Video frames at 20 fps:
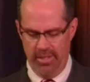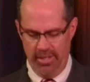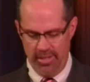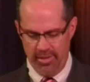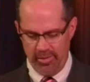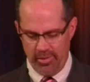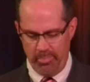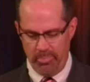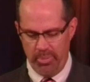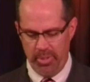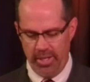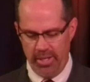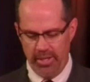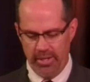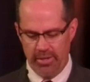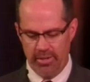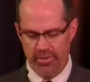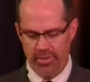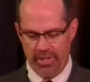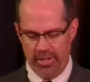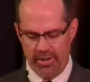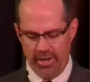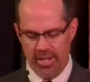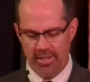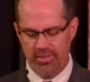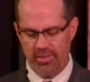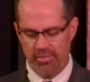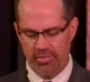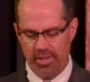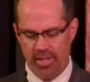He has appeared. The
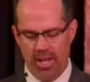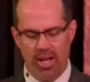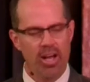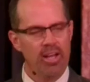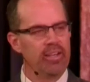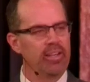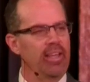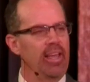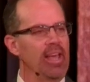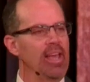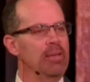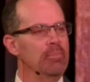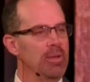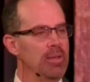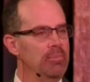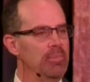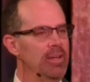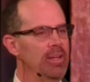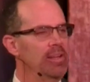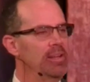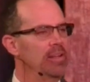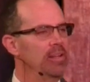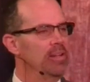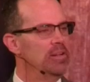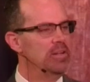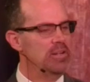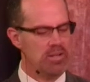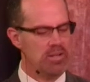grace of God came. Amen.